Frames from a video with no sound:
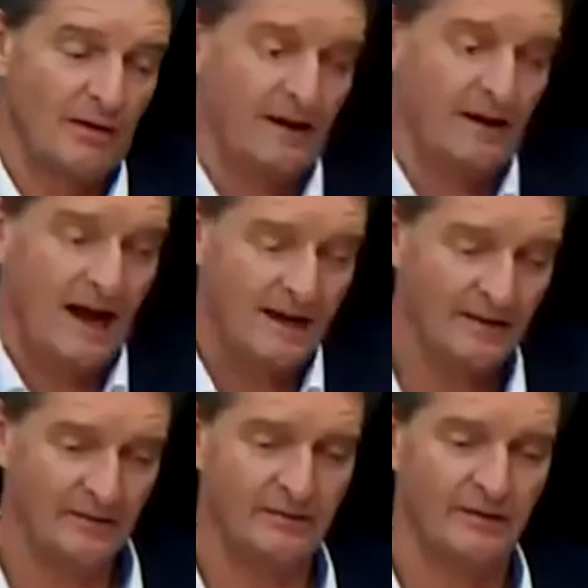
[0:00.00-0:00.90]
the
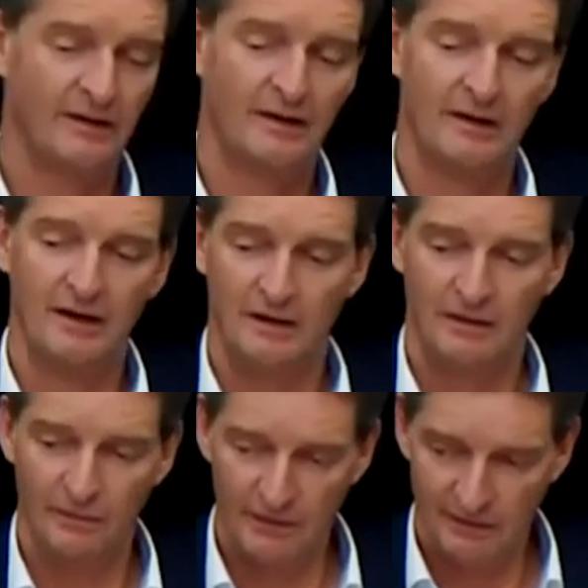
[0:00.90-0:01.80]
highest
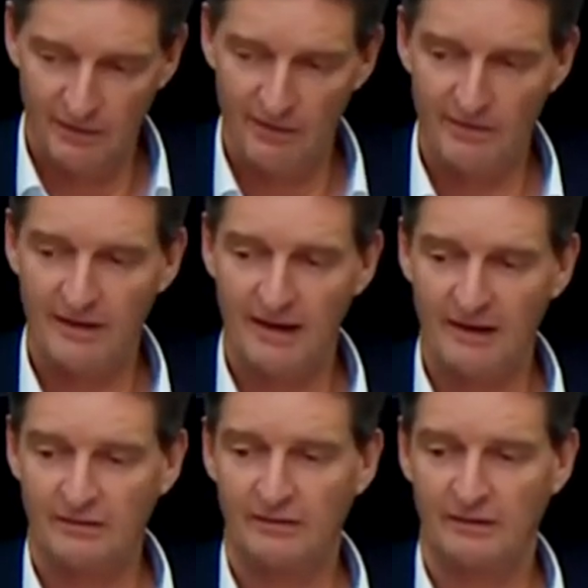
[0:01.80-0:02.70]
returning
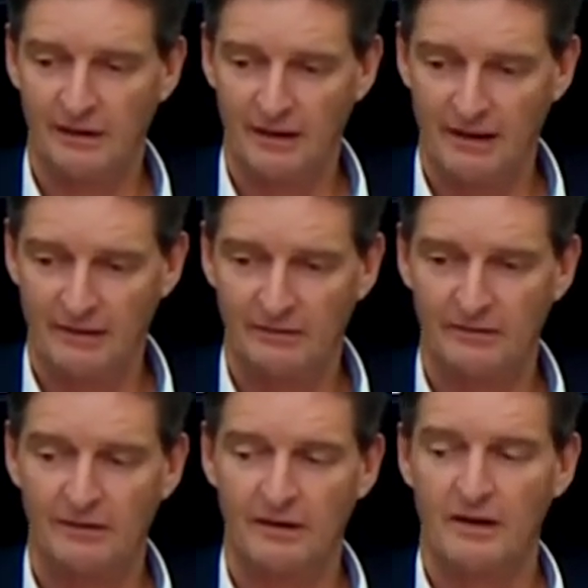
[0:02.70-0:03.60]
asset
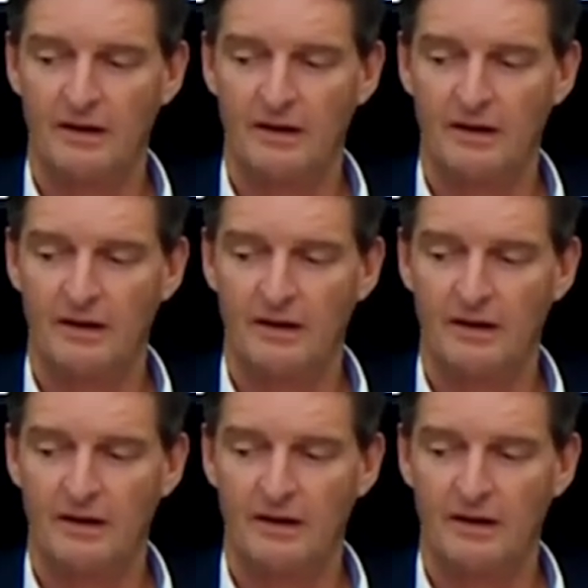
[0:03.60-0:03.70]
class